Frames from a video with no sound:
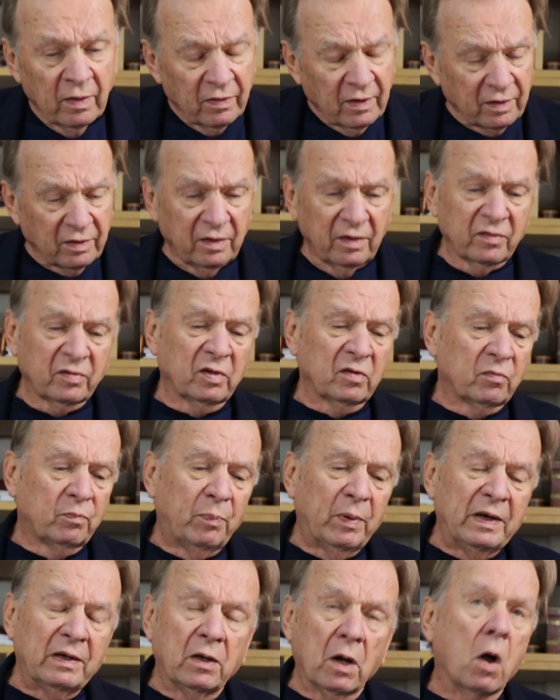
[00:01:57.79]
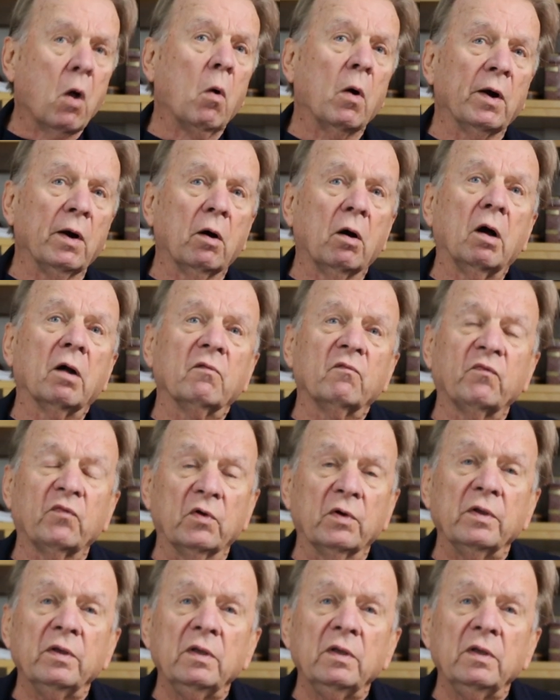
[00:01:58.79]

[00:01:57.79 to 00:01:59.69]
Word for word: that this has been going on for